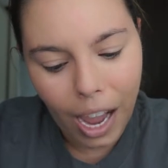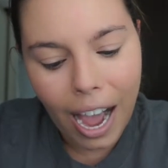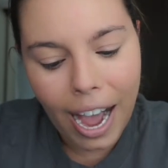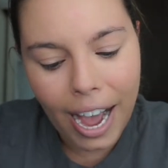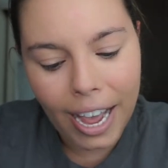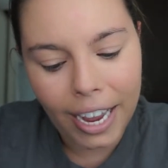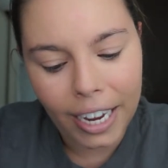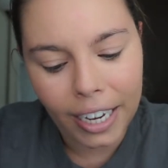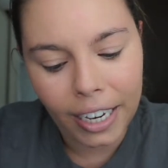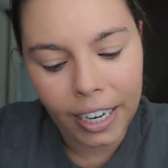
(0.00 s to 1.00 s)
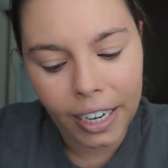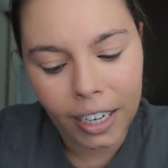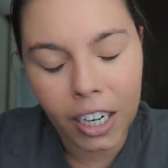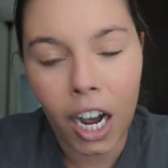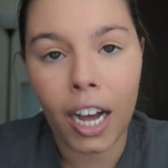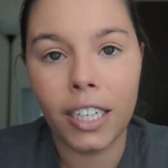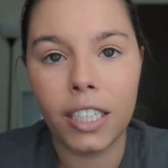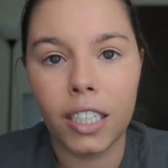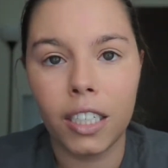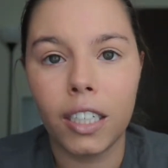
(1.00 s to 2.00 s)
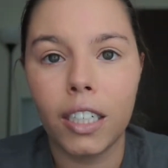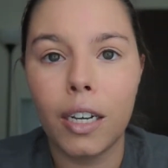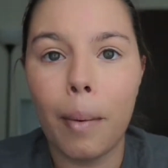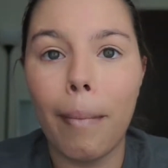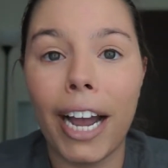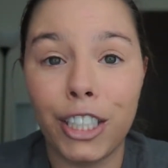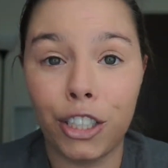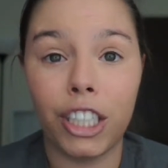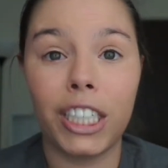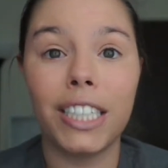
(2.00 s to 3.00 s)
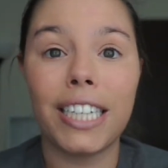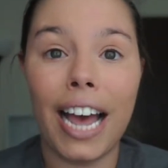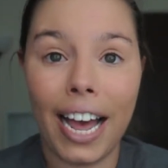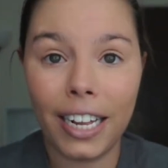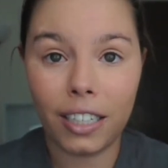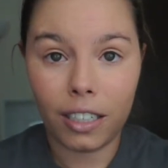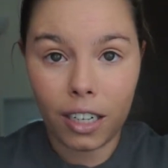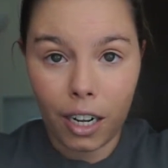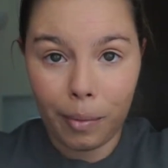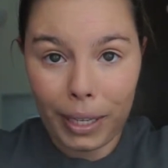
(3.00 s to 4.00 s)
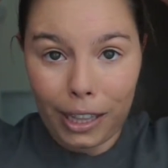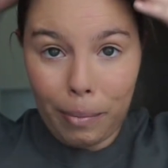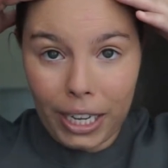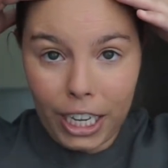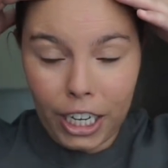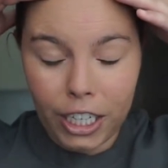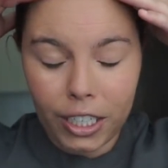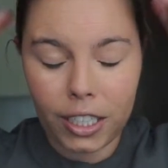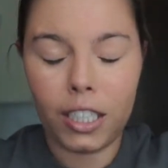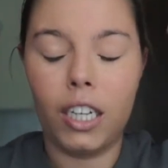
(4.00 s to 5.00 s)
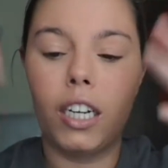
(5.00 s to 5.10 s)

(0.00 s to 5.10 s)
I got my Traditions hat, like the Mickey ears,